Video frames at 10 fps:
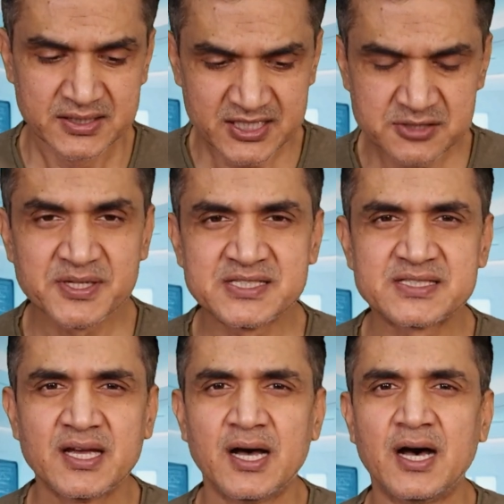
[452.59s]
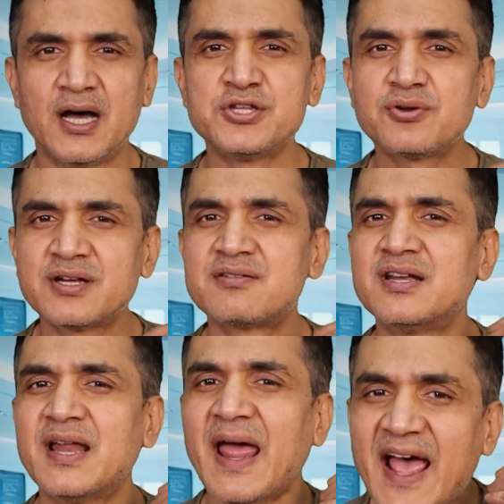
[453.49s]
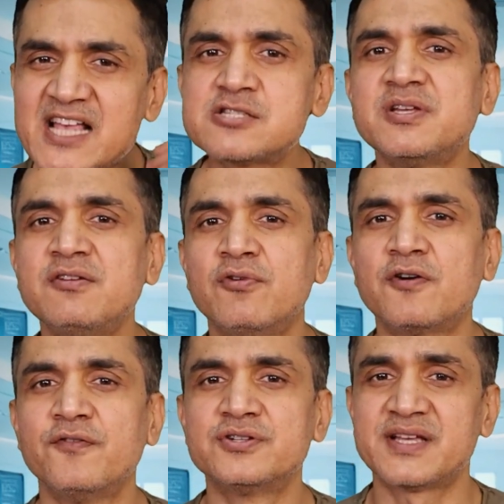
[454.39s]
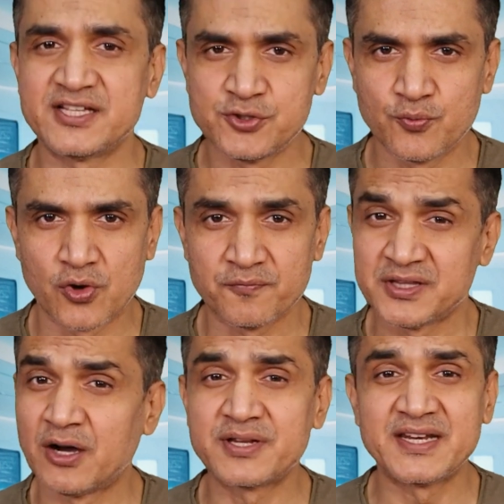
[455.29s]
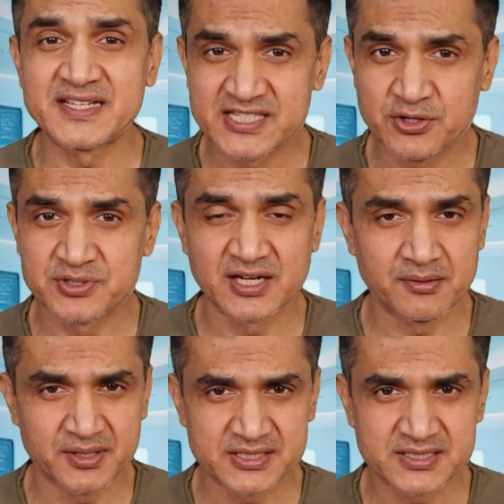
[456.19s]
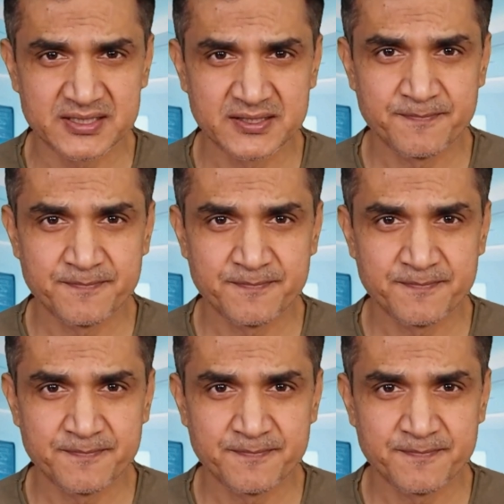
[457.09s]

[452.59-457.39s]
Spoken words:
This means you can run as many workflows as you want without any execution limits.